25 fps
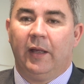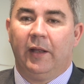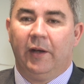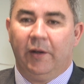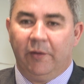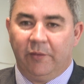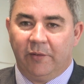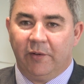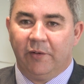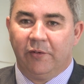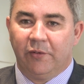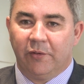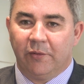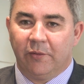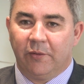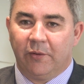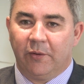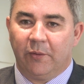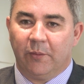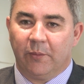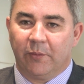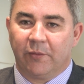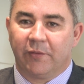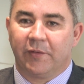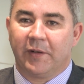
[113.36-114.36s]
In addition to
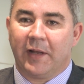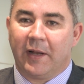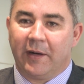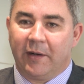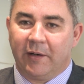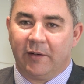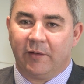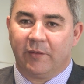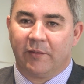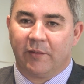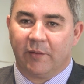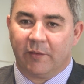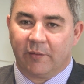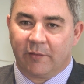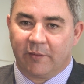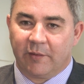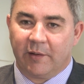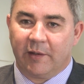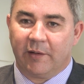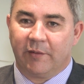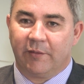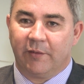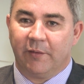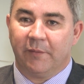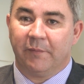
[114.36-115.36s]
your stunning
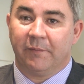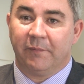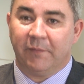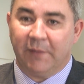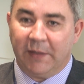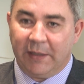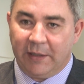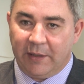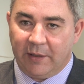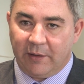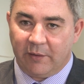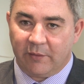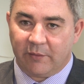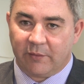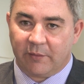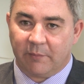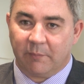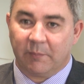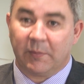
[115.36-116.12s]
success at Phoenix,